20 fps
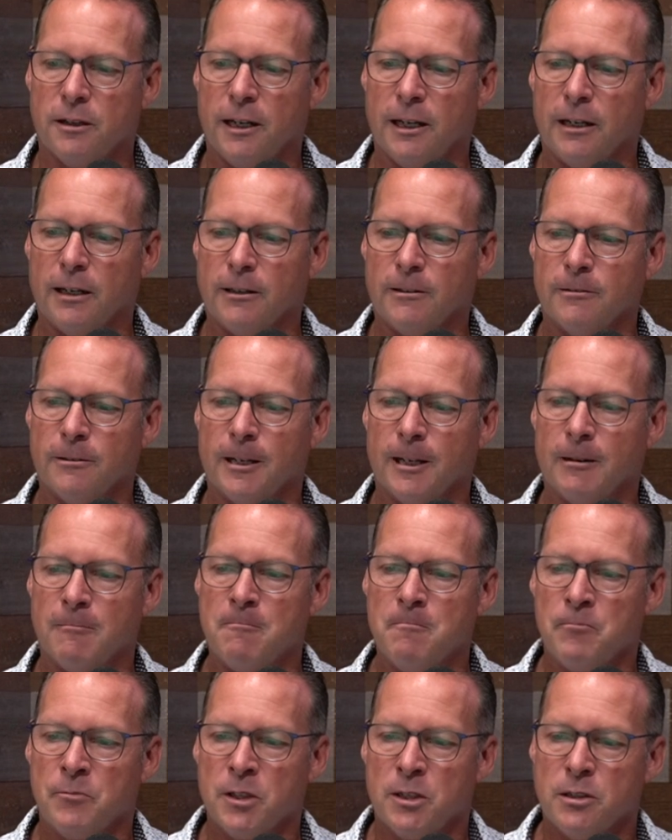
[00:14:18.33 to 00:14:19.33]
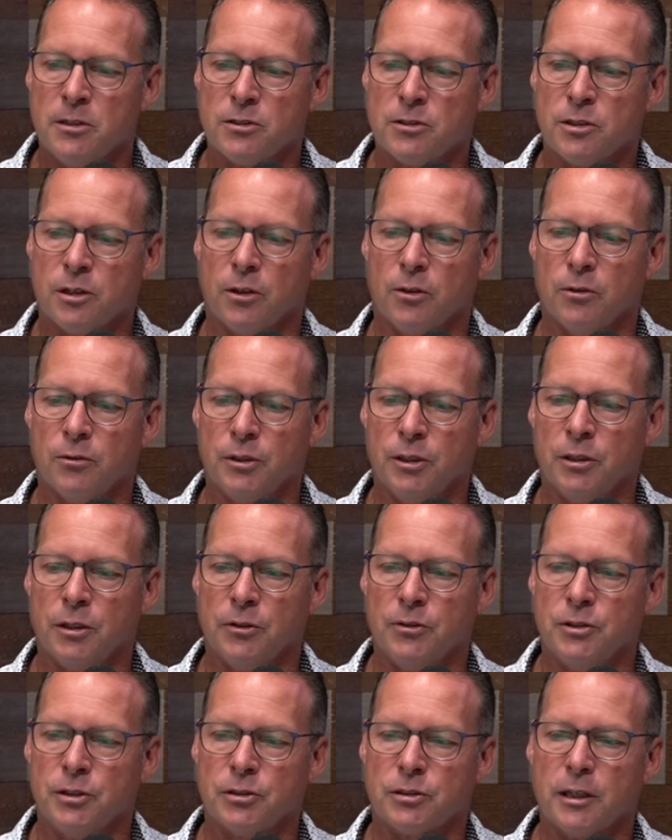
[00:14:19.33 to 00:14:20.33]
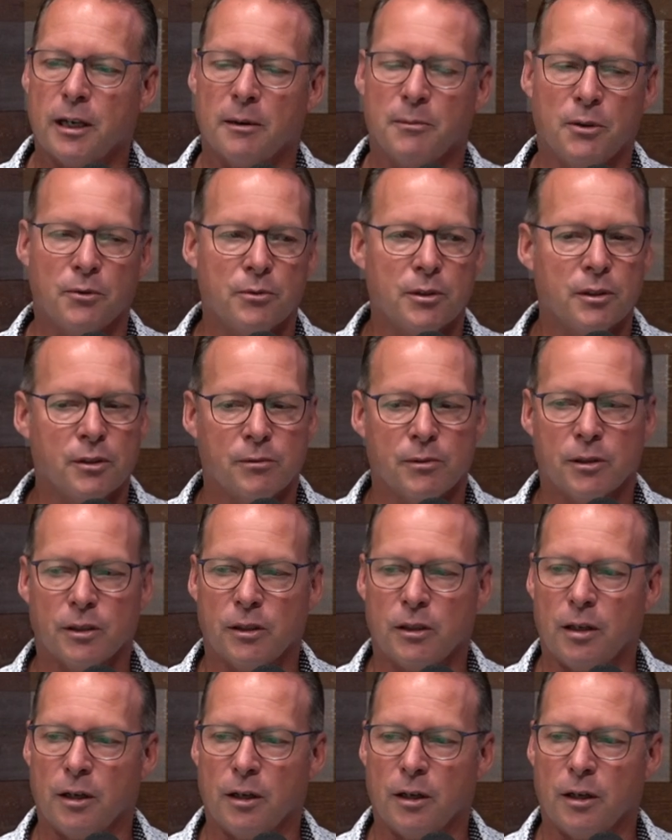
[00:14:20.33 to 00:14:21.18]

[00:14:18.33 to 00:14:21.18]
And um, so you know you just got to be really really